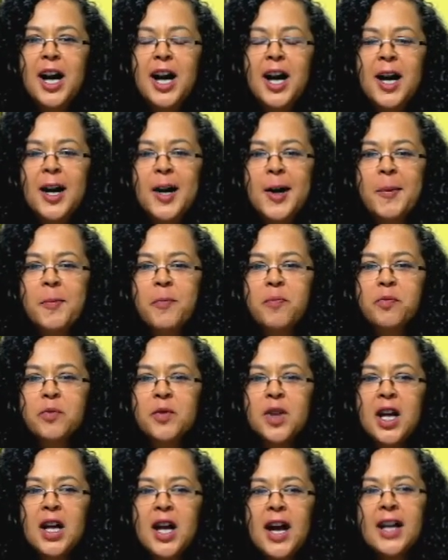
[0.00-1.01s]
And
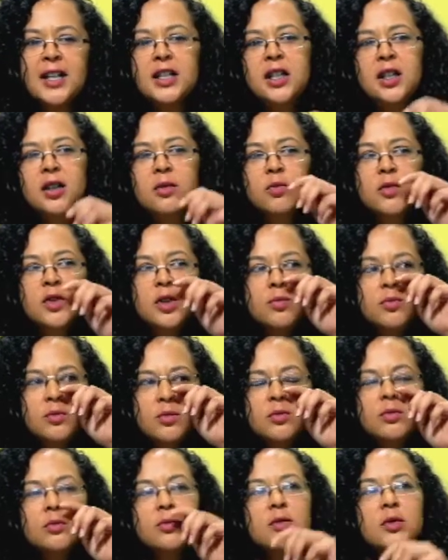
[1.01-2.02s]

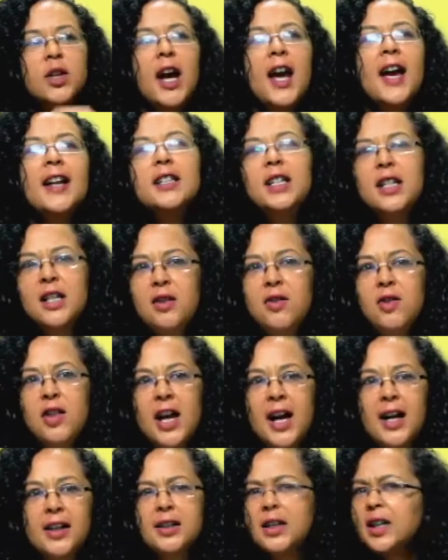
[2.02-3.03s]
in
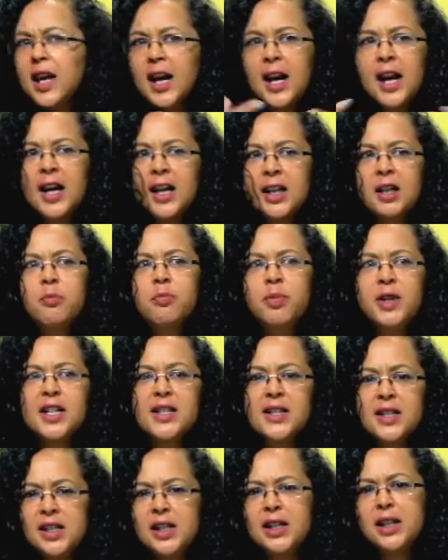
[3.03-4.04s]
that, and I can
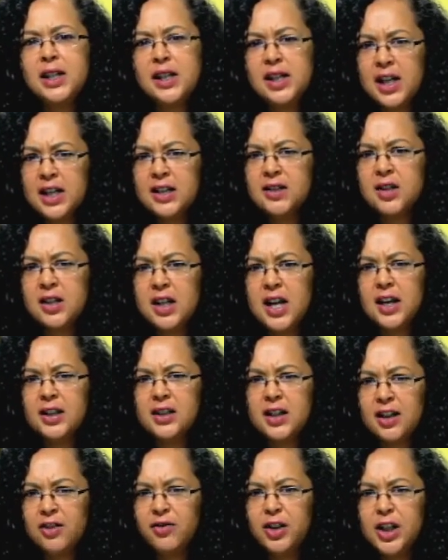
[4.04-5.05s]
personally relate to that
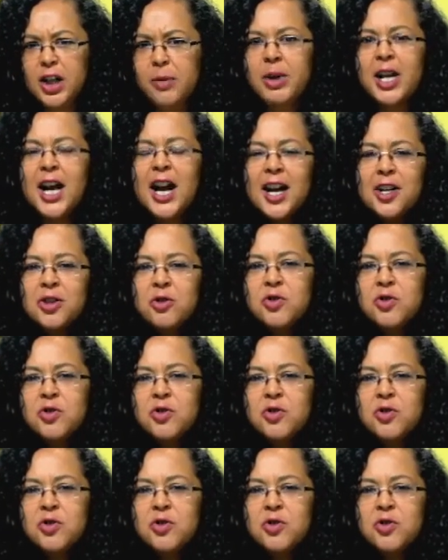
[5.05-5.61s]
even. I mean, I